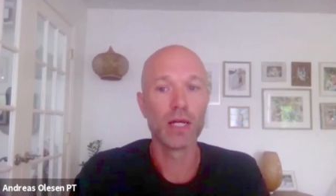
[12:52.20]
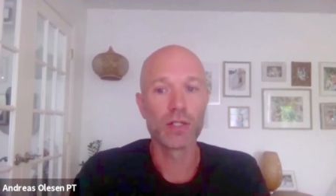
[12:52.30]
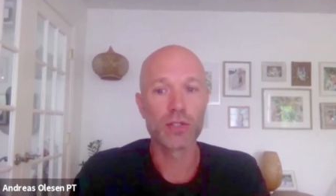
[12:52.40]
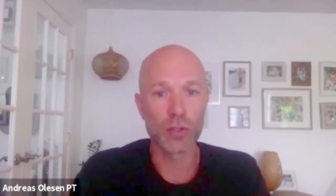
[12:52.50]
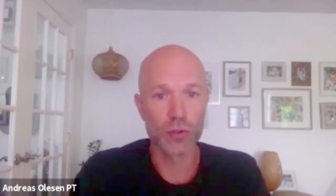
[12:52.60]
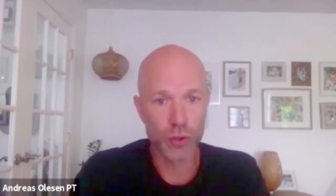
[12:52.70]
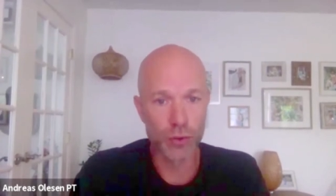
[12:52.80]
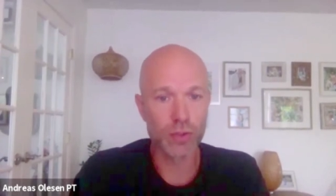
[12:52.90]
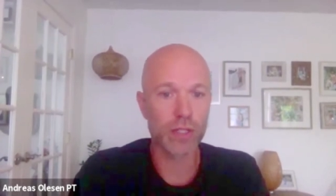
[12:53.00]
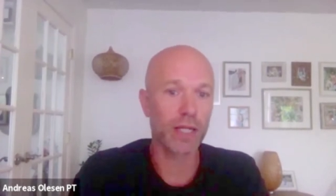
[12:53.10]
So
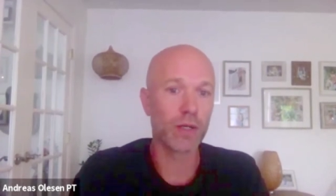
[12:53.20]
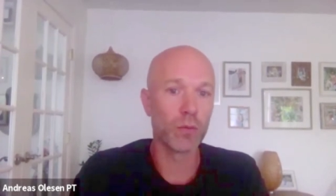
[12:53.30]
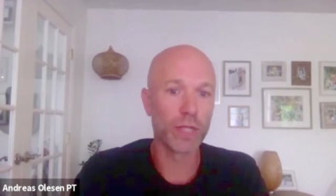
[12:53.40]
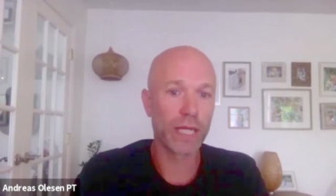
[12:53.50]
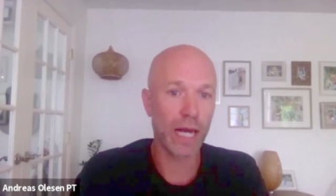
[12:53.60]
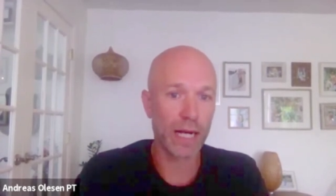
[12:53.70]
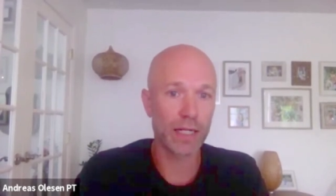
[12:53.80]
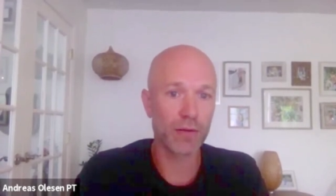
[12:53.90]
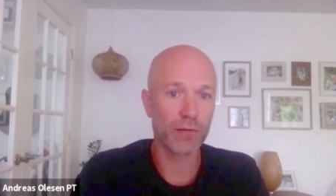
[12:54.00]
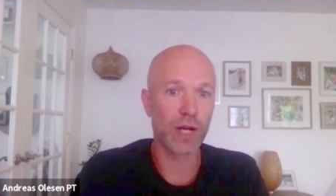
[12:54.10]
Tuesday, we kind
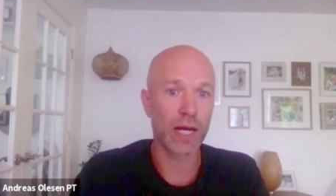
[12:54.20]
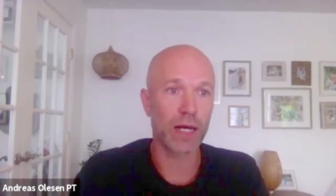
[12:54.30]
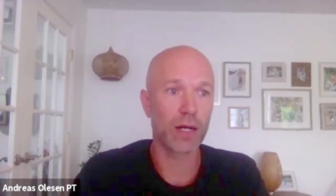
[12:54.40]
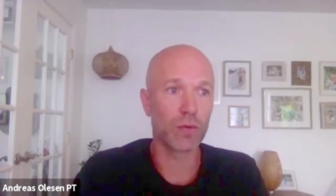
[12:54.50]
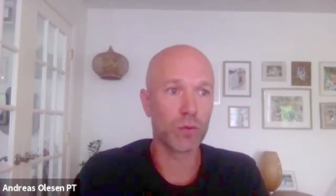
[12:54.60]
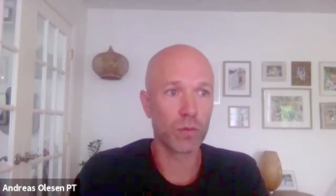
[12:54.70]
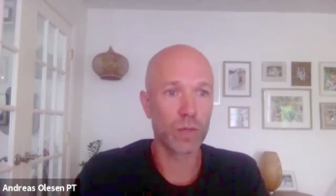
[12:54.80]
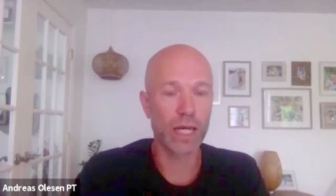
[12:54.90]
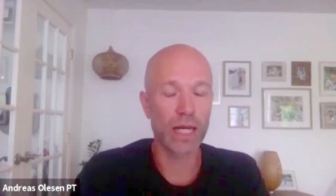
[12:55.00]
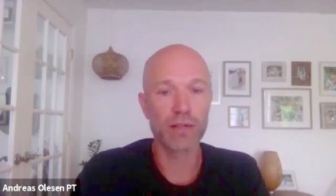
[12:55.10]
of uh, we
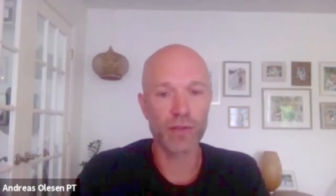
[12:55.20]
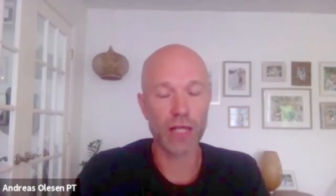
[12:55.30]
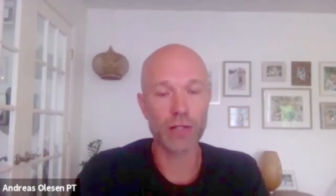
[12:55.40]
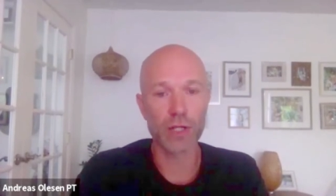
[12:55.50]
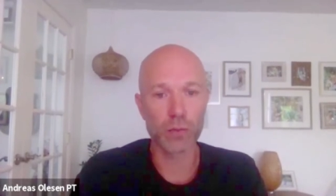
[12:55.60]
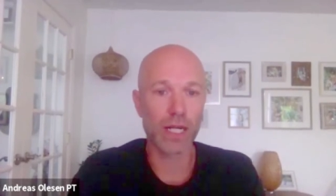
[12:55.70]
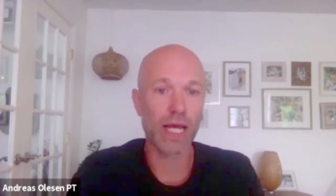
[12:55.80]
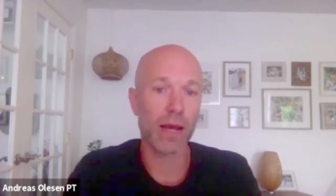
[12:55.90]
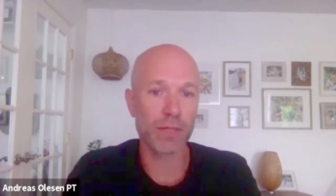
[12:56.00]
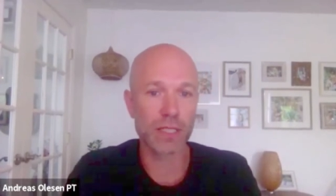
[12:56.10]
kind of evaluate what
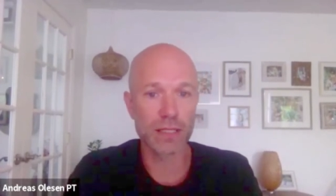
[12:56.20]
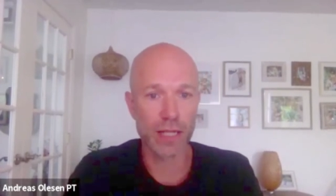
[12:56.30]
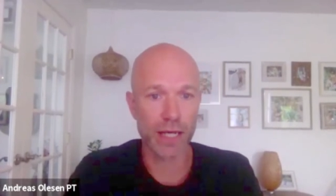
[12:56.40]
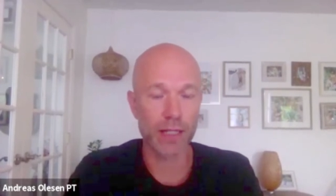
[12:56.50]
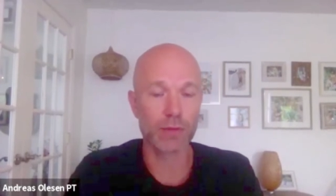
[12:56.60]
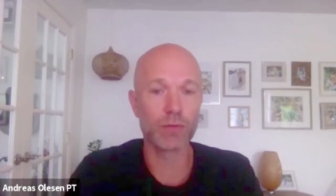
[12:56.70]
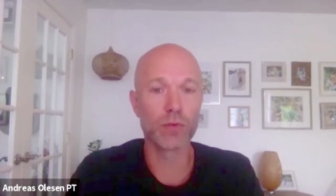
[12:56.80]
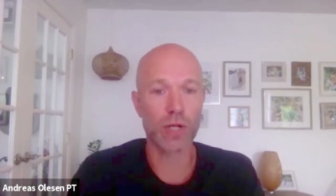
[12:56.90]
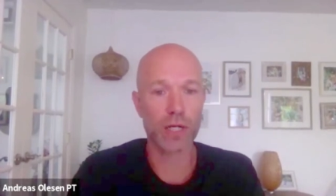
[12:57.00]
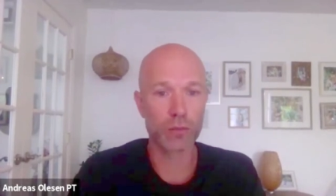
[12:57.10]
happened in the game. We
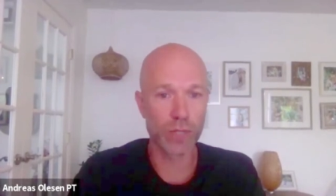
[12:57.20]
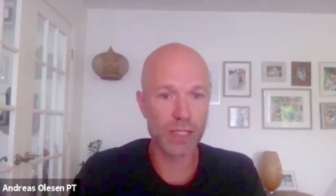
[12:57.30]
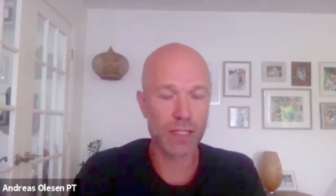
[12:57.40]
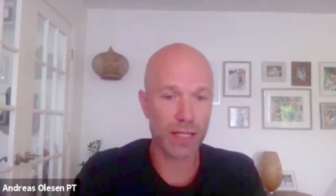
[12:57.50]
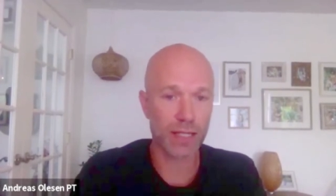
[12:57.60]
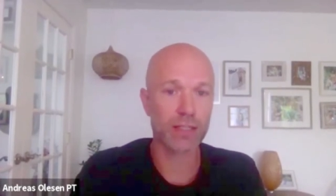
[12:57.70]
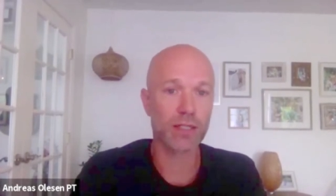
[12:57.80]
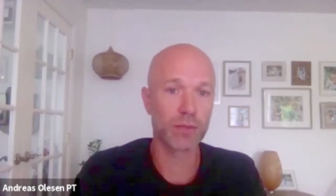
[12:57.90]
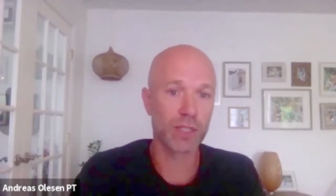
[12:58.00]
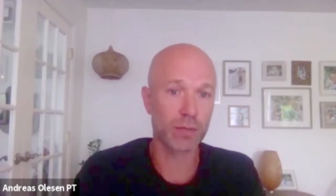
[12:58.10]
try to reset
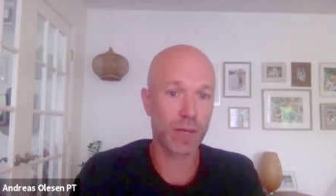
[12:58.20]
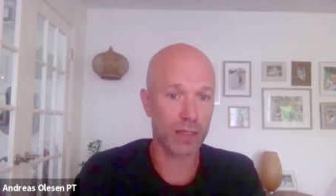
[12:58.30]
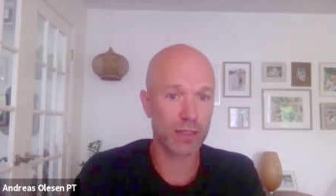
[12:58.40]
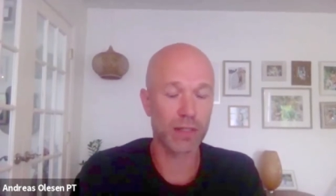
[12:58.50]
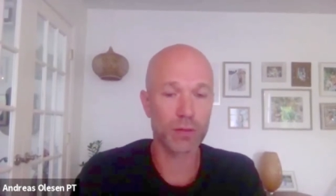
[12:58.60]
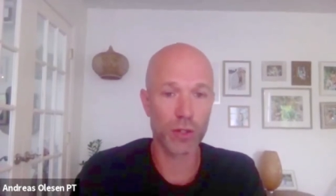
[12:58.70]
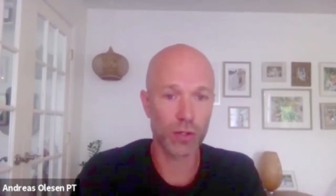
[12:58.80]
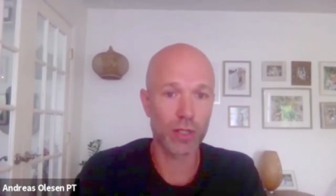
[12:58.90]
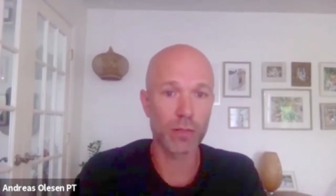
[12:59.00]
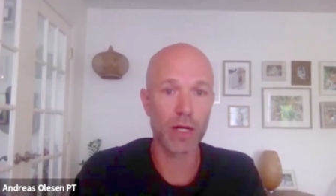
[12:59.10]
some of these patterns I was
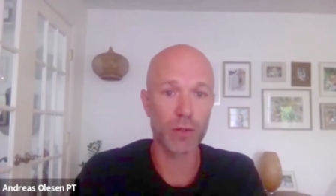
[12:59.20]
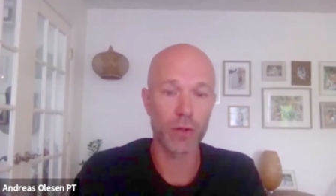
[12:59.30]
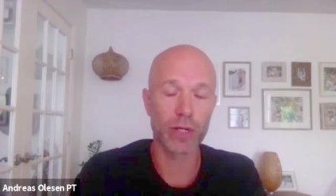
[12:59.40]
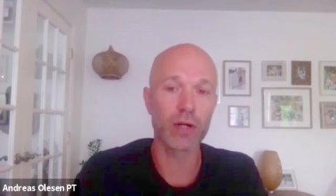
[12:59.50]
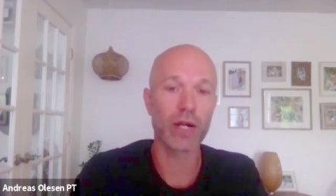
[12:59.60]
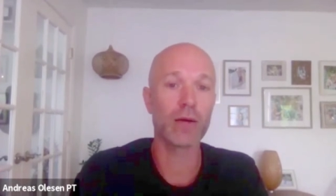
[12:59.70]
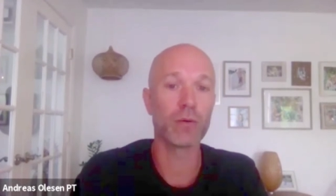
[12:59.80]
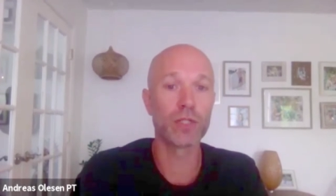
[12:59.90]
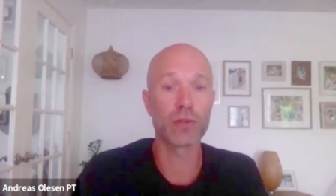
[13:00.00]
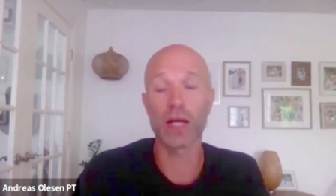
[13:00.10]
talking about earlier, and
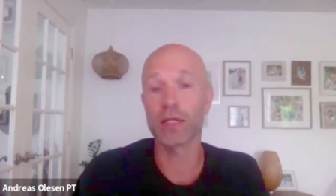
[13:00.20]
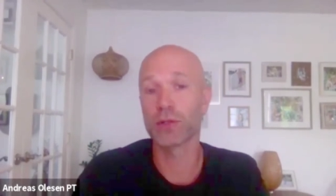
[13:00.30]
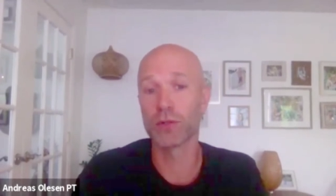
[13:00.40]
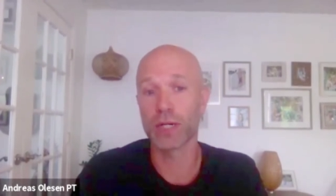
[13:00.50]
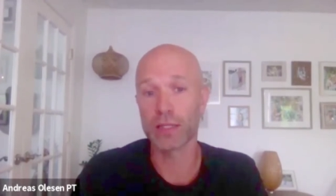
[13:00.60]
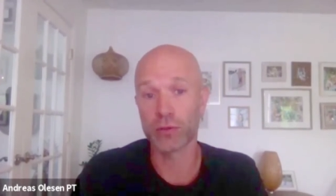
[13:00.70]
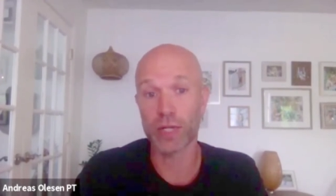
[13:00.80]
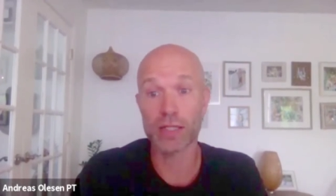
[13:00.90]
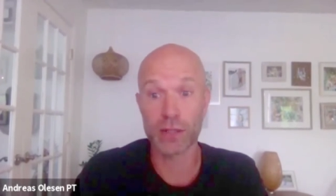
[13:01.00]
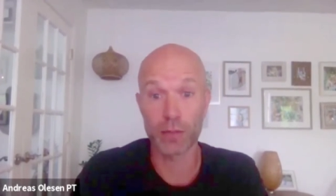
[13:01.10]
we try to
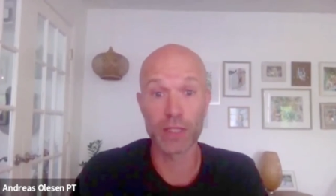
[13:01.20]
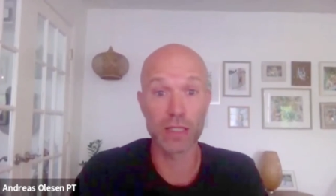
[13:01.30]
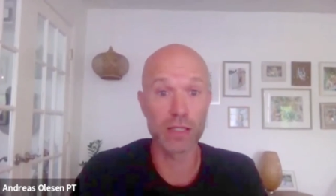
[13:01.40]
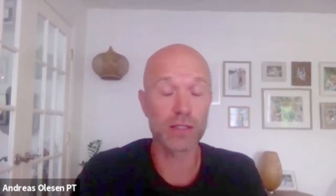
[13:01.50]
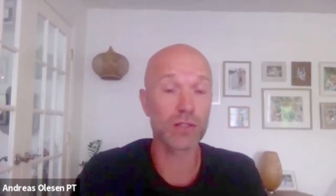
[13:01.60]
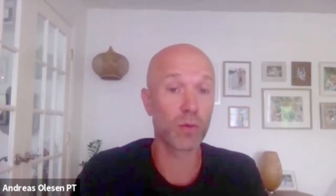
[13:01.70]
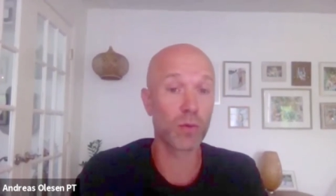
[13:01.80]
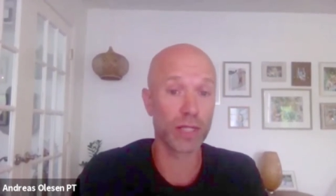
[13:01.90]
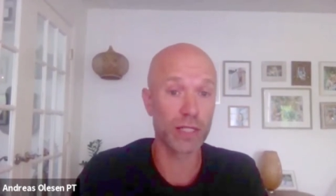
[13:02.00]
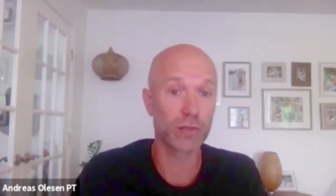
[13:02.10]
address some of these
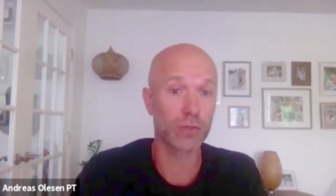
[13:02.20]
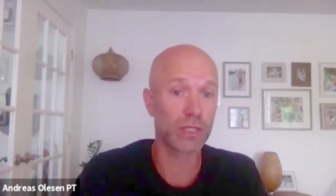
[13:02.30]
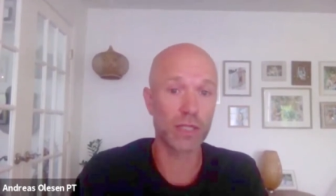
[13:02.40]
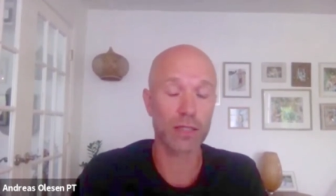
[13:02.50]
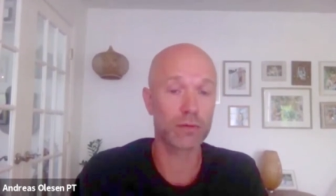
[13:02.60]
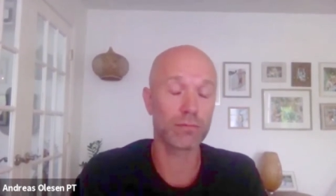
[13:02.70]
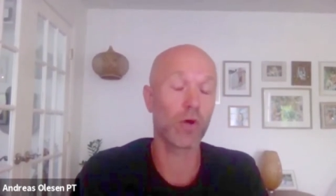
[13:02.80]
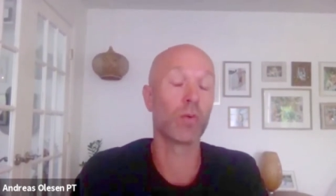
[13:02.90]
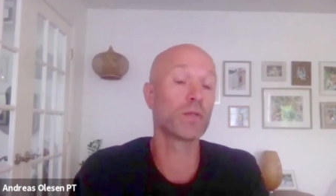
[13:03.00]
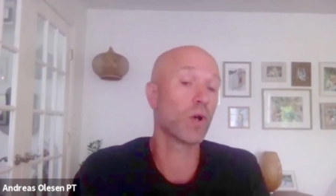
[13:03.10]
small injuries that
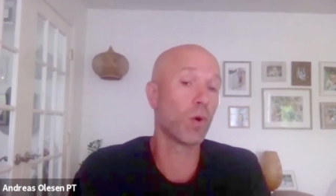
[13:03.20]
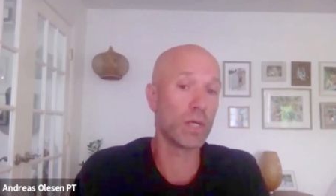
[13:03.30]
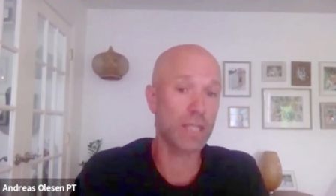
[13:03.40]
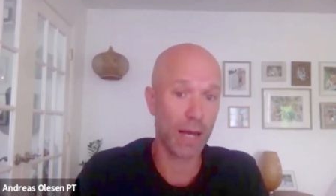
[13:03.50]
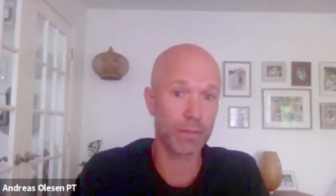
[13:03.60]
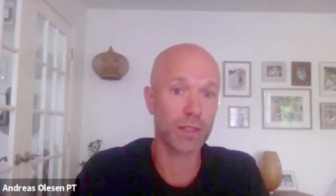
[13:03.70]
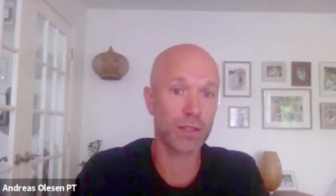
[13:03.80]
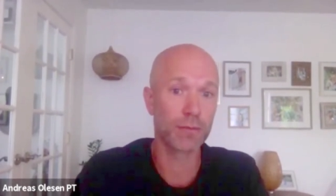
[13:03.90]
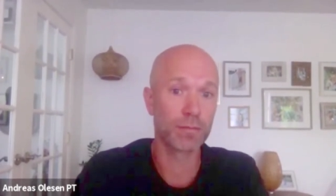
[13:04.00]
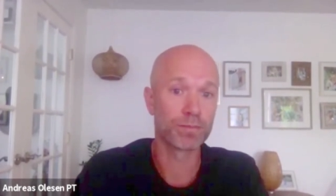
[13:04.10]
almost always happens.